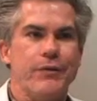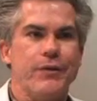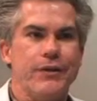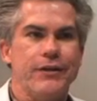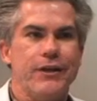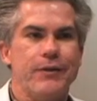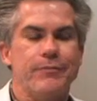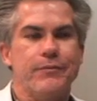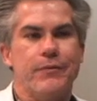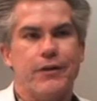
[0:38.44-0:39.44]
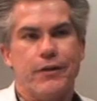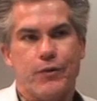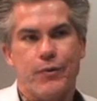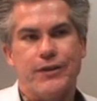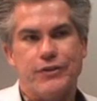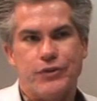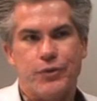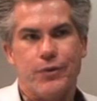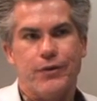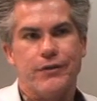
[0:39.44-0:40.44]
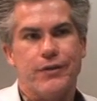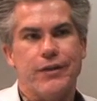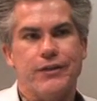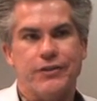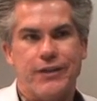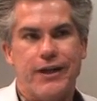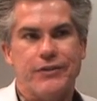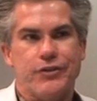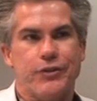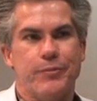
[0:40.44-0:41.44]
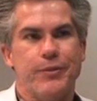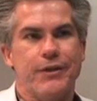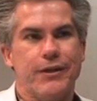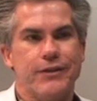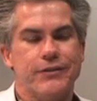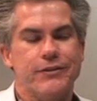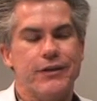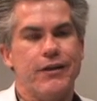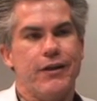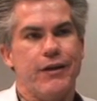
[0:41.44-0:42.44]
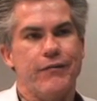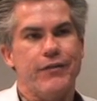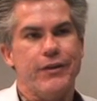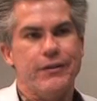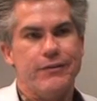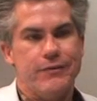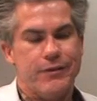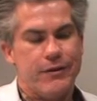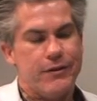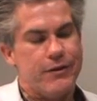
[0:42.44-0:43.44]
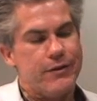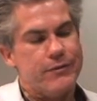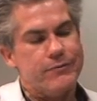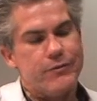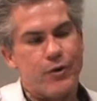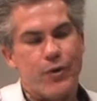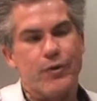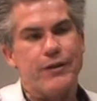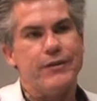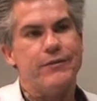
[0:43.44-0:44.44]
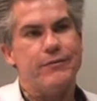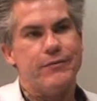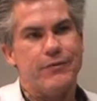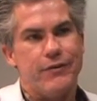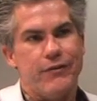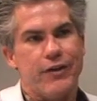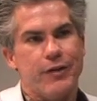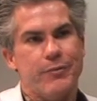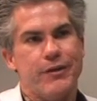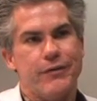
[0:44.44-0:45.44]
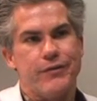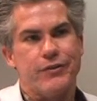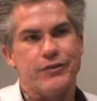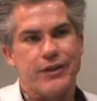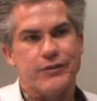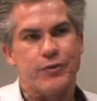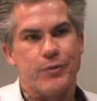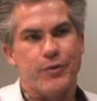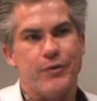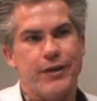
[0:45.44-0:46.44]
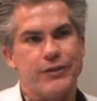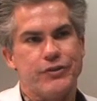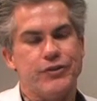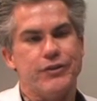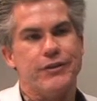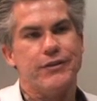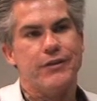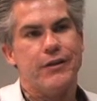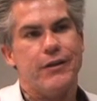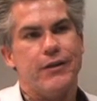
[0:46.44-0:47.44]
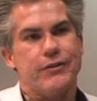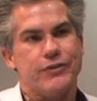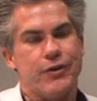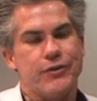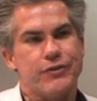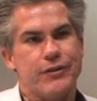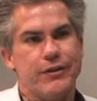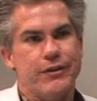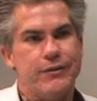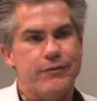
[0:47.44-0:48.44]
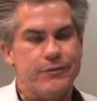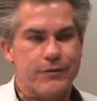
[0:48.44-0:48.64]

will end up quite short in stature because of the early development of their sex hormone. Estrogen starts the